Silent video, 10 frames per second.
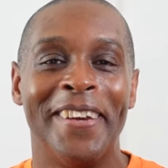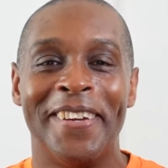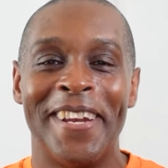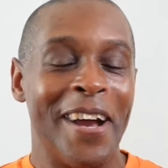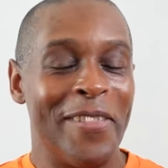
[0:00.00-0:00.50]

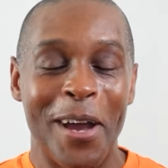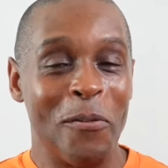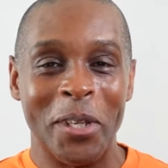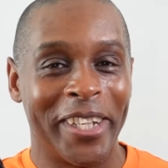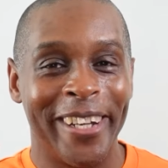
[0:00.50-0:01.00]
Now that
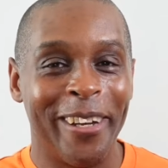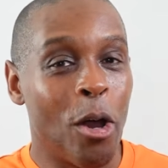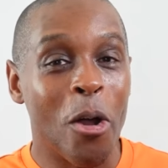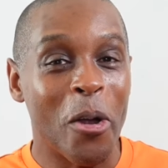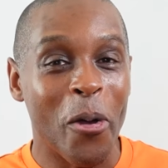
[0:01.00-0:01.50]
was a
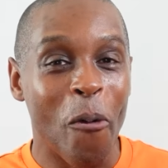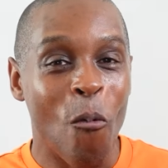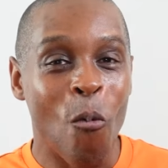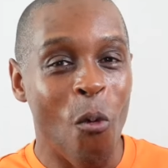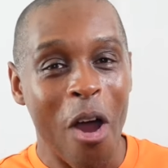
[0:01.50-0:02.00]
long
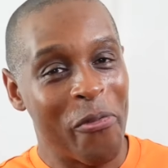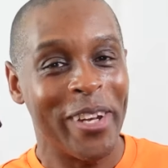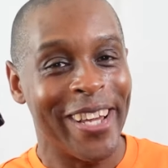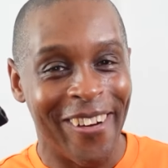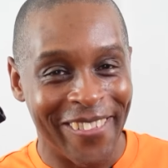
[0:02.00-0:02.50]

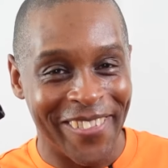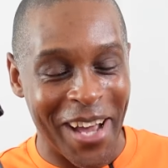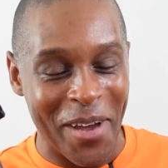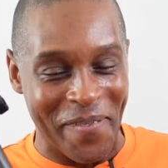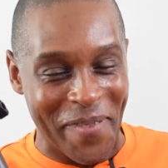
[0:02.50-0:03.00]
waffling on
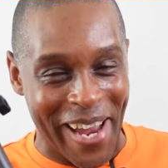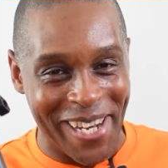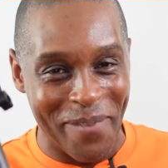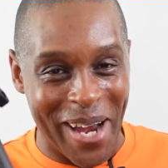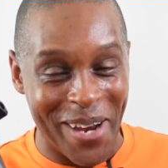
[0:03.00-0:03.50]
that I
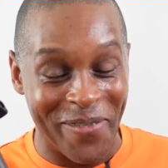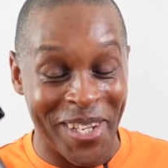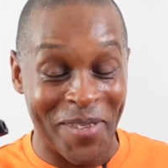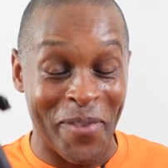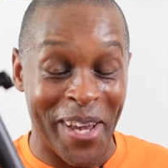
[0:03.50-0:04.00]
made about
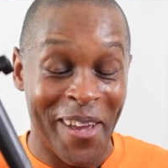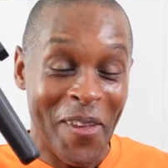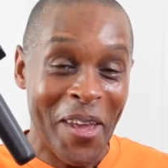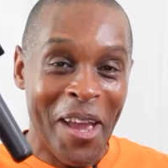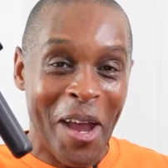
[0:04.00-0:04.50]
this, but
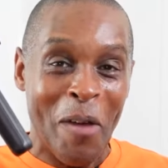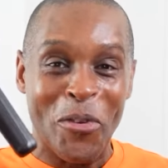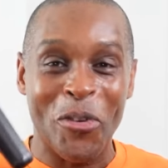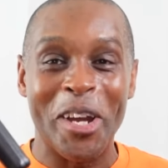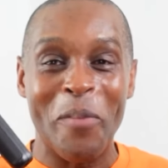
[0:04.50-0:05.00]
I'm
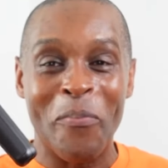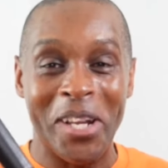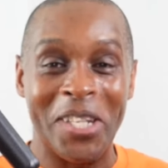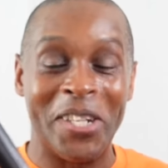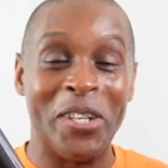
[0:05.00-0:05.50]
trying to
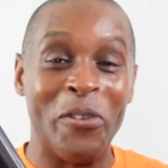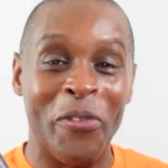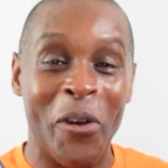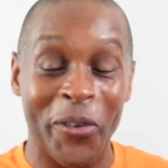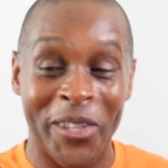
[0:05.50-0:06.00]
press to you
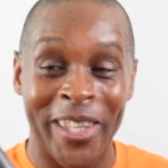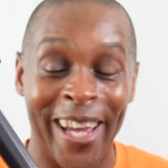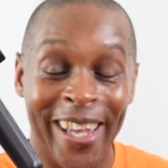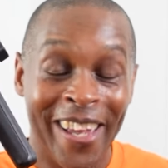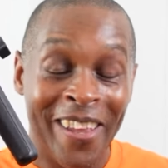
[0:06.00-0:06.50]
folks
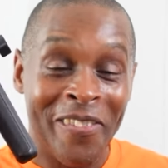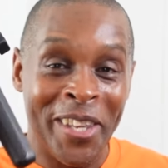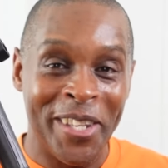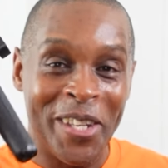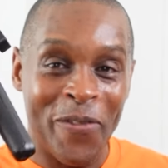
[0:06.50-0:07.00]
that
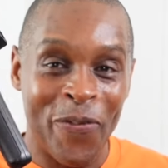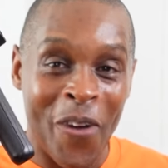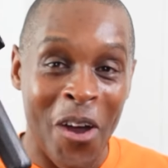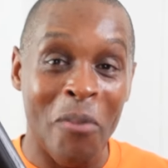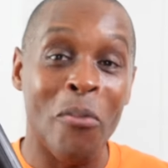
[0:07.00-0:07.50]
this is
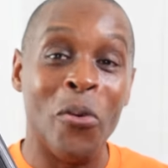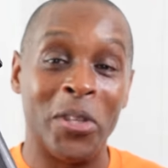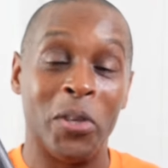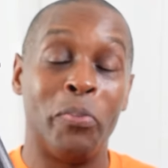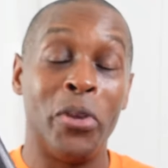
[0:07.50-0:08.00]
far more
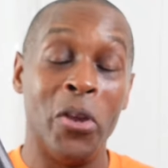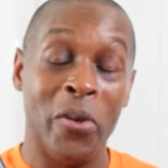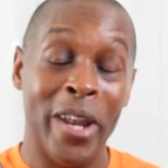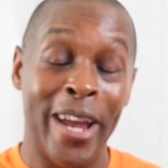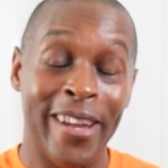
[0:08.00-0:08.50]

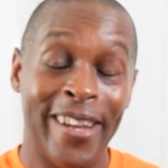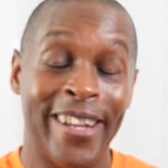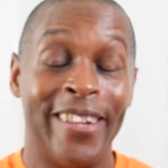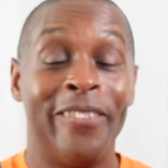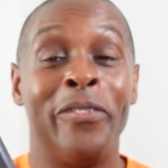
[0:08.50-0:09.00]
superior
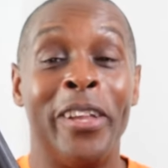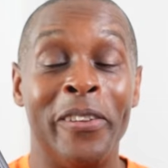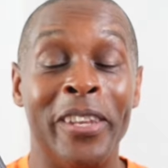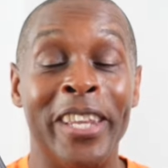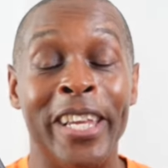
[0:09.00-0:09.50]

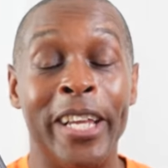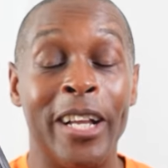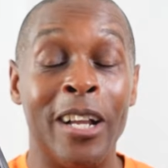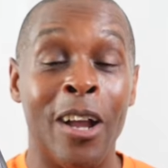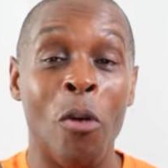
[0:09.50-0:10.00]
than
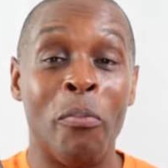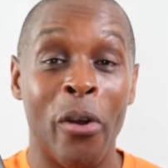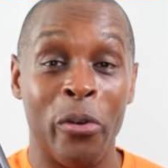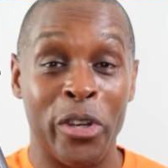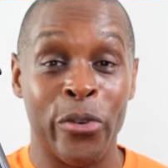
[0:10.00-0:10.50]
the
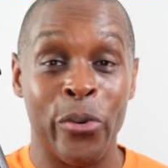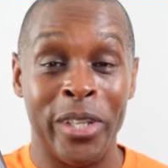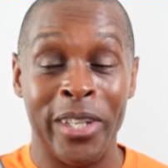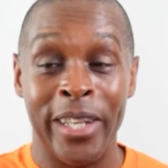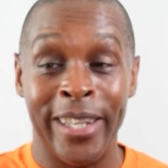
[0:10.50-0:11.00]
GoPro
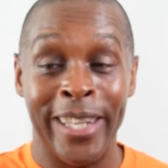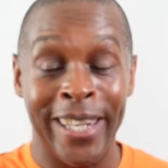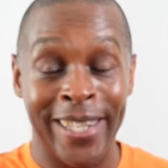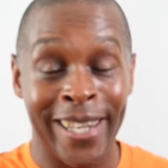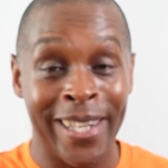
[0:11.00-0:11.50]
Shorty,
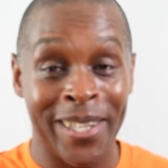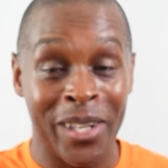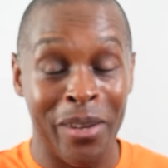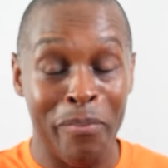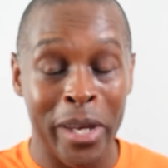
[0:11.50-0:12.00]
the
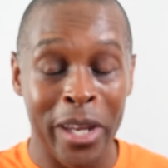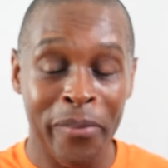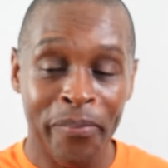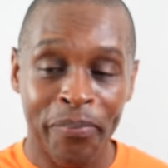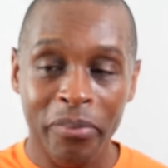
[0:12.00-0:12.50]
Telesin Mini.